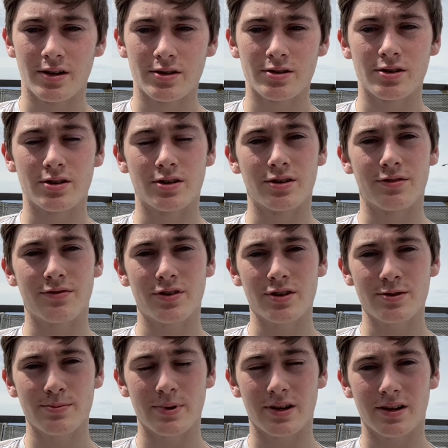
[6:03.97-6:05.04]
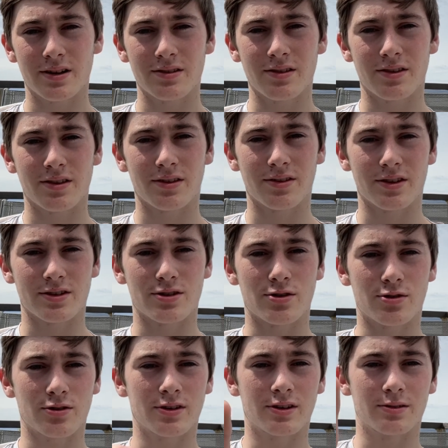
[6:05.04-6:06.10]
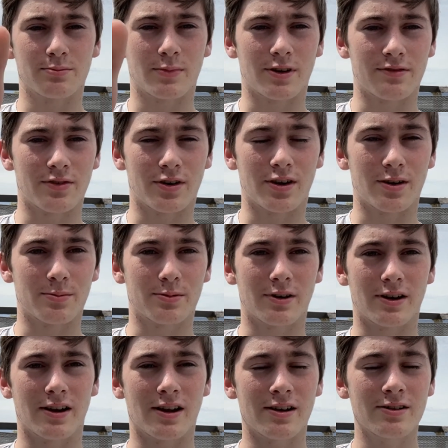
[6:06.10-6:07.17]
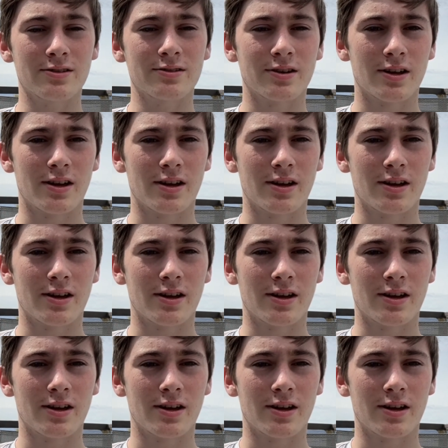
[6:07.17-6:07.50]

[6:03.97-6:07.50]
So the first being the thing that's holding my phone up right now.